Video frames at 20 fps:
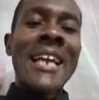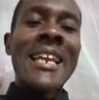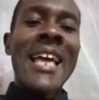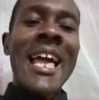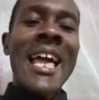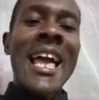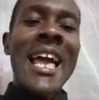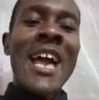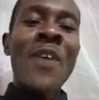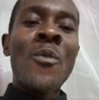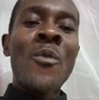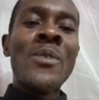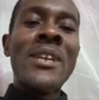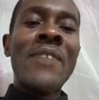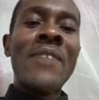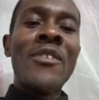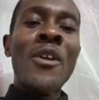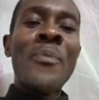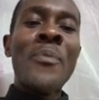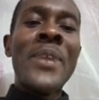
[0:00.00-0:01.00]
And the
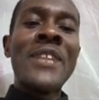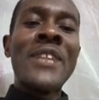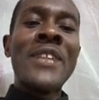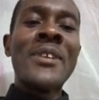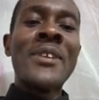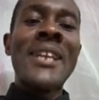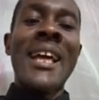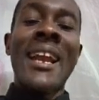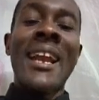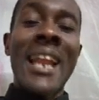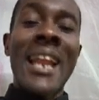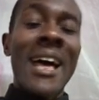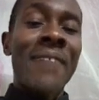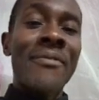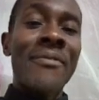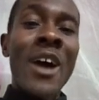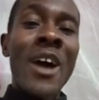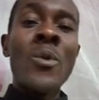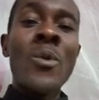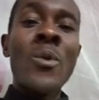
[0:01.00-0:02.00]
larva will now
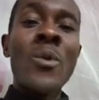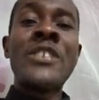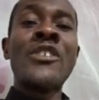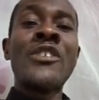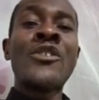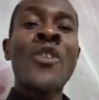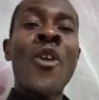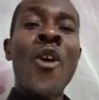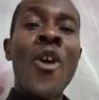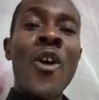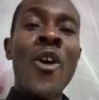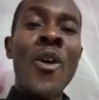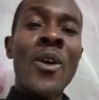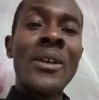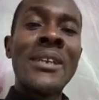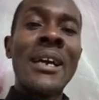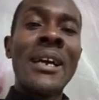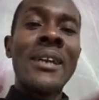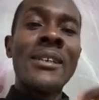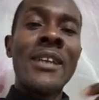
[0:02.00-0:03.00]
develop into the pupa.
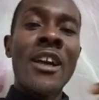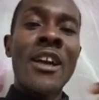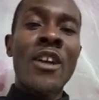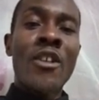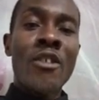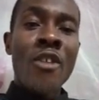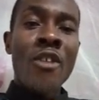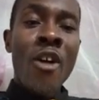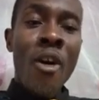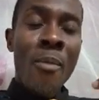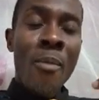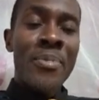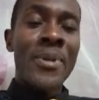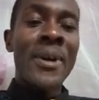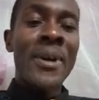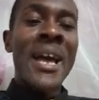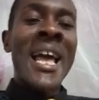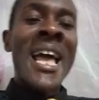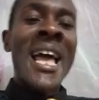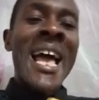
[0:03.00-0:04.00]

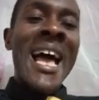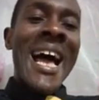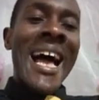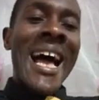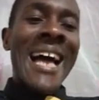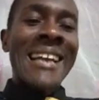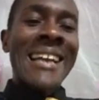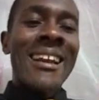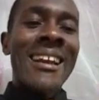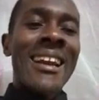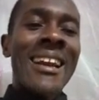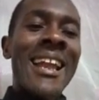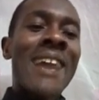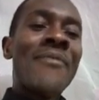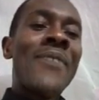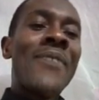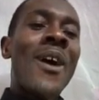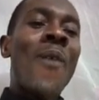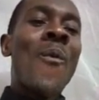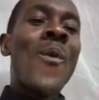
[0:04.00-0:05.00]
When the
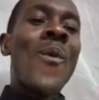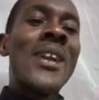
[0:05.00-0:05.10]
pupa